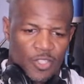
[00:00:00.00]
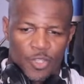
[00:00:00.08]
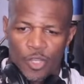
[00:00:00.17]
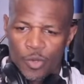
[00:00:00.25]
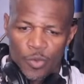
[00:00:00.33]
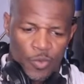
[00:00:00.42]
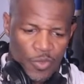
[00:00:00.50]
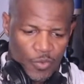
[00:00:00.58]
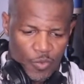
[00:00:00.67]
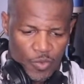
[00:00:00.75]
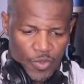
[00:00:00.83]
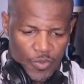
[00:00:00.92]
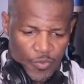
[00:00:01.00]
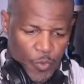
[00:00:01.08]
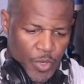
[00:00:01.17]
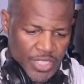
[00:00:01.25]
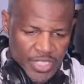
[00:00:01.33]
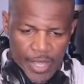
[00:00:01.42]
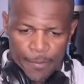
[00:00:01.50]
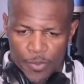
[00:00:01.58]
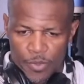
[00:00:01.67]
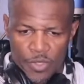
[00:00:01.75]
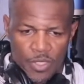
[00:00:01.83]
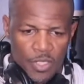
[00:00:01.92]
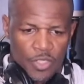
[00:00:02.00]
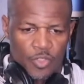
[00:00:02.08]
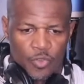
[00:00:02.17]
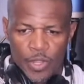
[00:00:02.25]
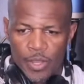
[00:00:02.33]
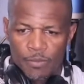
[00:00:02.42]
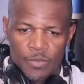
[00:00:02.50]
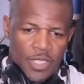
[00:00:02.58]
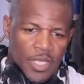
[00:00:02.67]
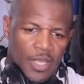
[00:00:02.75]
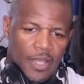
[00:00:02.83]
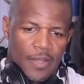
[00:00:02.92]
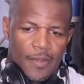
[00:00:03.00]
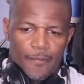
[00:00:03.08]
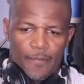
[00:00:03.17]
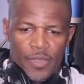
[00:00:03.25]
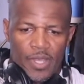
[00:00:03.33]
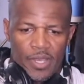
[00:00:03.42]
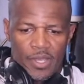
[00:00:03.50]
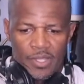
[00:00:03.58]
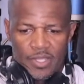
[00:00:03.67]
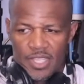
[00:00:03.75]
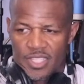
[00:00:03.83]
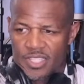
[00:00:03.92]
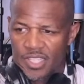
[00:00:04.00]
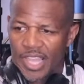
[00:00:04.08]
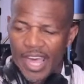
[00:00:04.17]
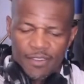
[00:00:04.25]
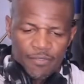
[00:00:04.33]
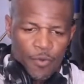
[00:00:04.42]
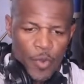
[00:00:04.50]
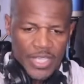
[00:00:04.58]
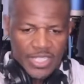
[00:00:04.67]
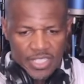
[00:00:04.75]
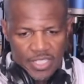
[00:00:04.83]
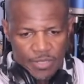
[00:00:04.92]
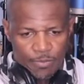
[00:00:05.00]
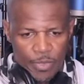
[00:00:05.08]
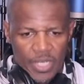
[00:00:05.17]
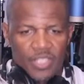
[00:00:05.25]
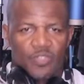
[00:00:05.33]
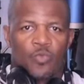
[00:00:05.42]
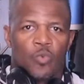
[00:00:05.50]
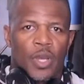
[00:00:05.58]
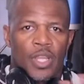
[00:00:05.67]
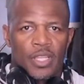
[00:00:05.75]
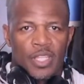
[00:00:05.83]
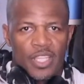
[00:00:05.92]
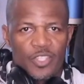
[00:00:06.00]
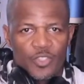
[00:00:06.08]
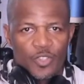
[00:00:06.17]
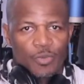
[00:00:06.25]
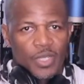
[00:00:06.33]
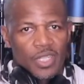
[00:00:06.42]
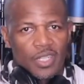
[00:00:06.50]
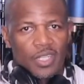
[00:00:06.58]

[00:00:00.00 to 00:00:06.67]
you know for example, the drums, uh, it's a lot of voices, but it's one instrument.